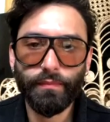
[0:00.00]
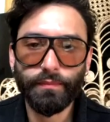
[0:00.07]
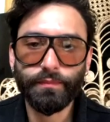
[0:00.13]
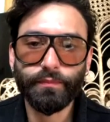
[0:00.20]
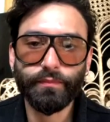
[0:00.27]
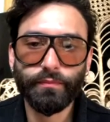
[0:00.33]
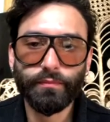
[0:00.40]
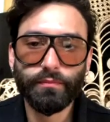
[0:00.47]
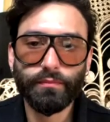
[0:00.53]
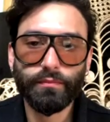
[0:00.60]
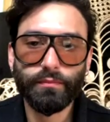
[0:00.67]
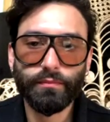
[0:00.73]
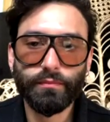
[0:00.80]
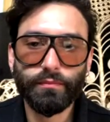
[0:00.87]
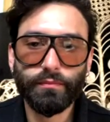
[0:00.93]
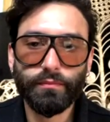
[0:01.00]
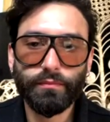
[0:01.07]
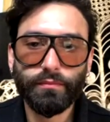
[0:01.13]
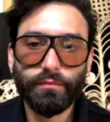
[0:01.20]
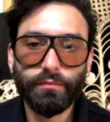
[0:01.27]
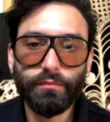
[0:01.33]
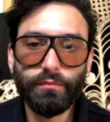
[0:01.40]

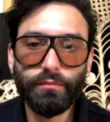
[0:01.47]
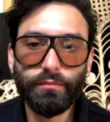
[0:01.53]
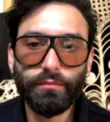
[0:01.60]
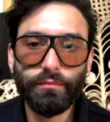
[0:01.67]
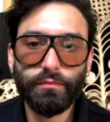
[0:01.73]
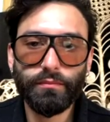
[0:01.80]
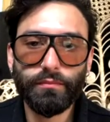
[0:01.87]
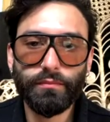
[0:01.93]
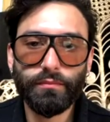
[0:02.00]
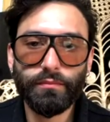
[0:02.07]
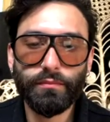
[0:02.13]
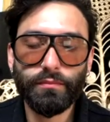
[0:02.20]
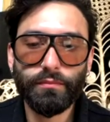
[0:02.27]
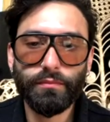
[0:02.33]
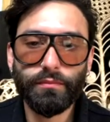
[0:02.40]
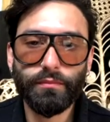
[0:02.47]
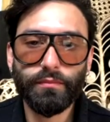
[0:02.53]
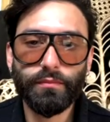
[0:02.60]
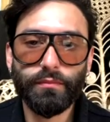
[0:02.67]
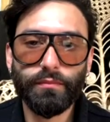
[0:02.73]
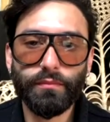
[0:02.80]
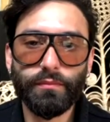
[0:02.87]

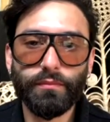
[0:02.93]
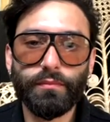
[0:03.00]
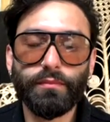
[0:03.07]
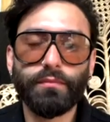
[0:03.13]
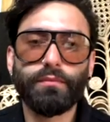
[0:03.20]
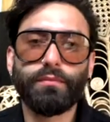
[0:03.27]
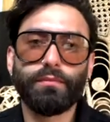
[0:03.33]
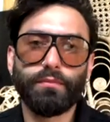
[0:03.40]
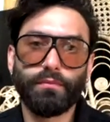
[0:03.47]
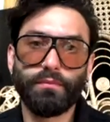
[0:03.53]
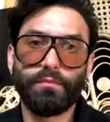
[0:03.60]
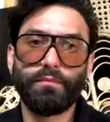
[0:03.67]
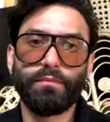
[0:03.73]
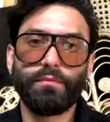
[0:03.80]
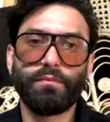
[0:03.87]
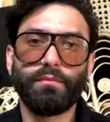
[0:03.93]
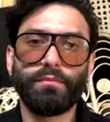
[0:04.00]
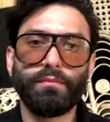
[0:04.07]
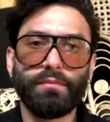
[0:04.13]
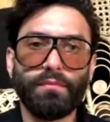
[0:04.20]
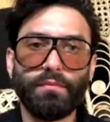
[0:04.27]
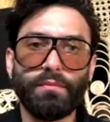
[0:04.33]

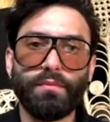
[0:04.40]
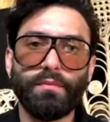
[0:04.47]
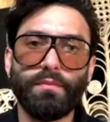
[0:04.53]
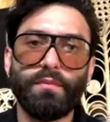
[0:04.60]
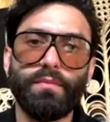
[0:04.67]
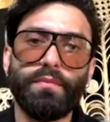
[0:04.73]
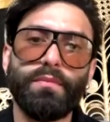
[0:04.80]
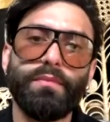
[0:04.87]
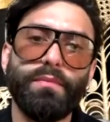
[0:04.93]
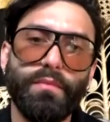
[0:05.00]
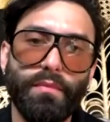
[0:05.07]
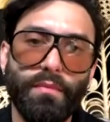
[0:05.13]
This person isn't speaking.